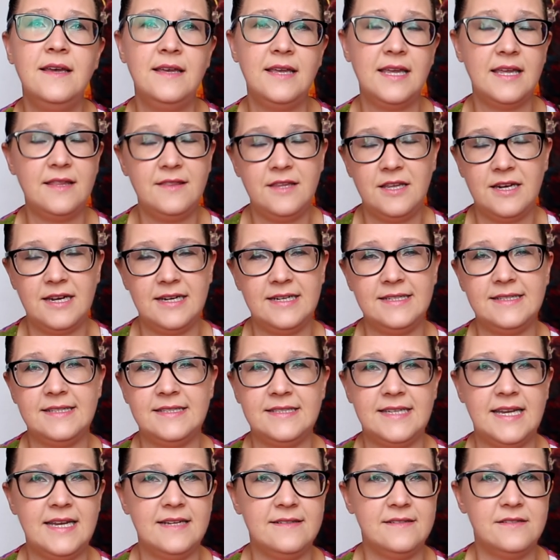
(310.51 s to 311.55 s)
in the United
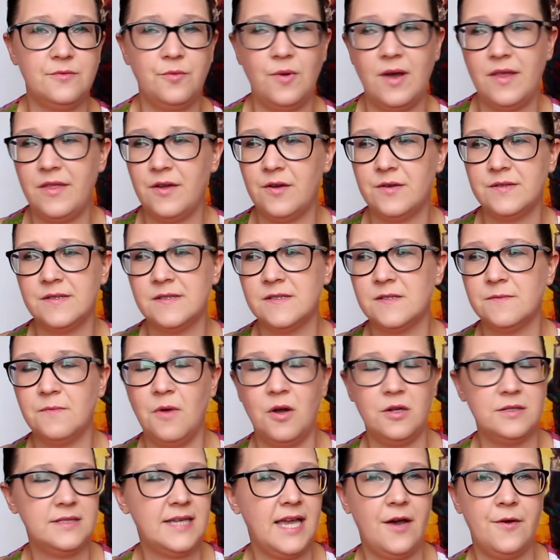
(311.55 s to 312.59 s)
States, whether it's a
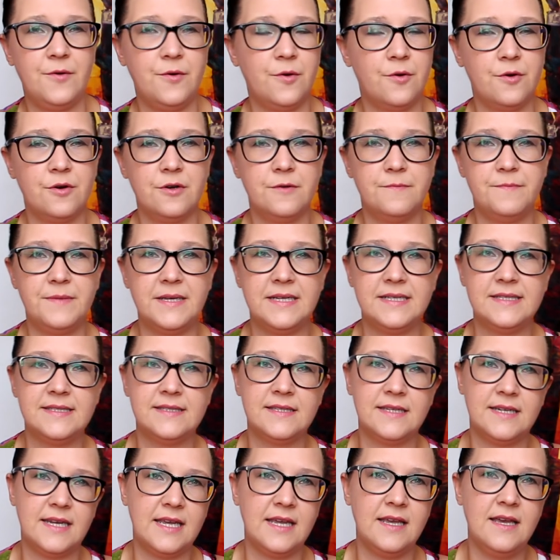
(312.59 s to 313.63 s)
small town or a big
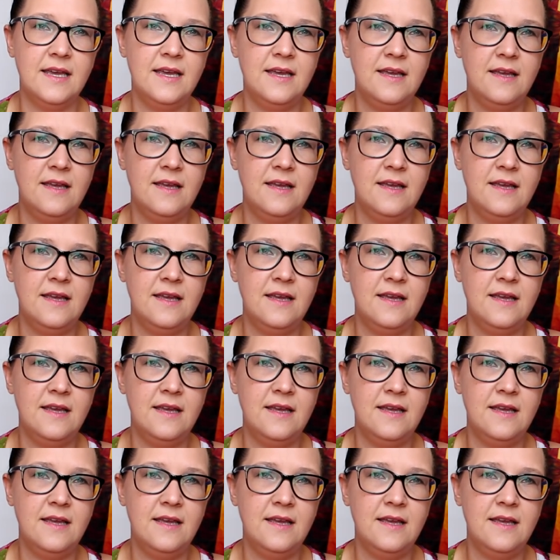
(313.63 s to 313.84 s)
city.